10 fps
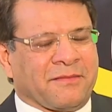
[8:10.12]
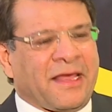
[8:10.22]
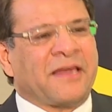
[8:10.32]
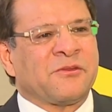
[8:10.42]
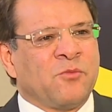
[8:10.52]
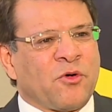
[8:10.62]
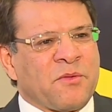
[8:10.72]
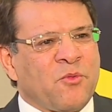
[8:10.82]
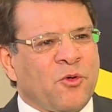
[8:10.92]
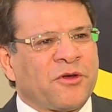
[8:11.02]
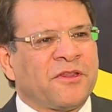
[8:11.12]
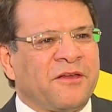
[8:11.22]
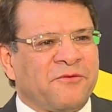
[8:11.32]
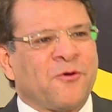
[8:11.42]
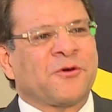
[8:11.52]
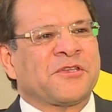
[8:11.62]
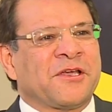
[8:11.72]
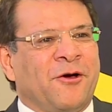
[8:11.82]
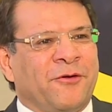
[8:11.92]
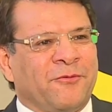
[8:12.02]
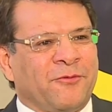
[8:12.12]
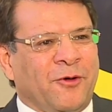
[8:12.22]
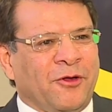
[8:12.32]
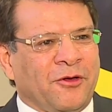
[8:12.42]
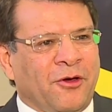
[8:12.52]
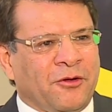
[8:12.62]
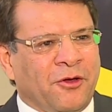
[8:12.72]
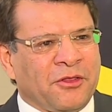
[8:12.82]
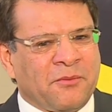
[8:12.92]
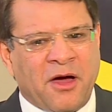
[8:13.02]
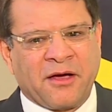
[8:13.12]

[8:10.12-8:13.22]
that is more important than focusing on the